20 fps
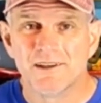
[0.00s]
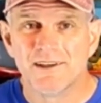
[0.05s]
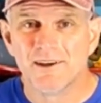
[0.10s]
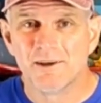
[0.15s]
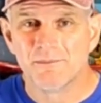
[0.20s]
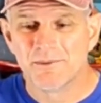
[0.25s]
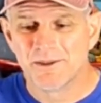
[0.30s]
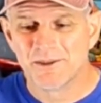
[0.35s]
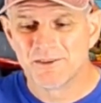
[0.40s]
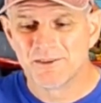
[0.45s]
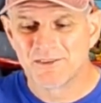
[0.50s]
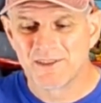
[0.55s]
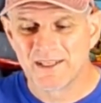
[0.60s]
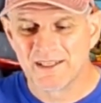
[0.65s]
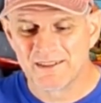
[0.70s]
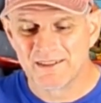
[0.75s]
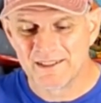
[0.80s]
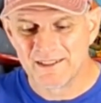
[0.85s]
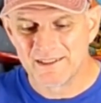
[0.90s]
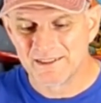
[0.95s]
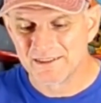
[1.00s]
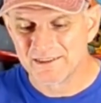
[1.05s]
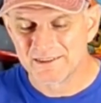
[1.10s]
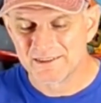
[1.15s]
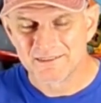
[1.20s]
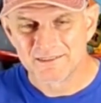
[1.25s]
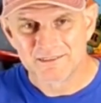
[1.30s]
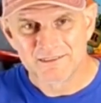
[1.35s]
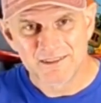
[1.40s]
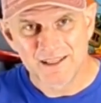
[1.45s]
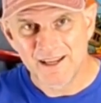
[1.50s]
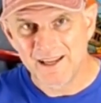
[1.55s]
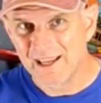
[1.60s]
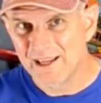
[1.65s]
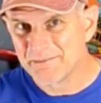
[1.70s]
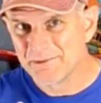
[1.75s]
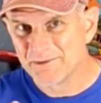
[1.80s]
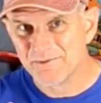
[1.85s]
I hope you understand, like, I am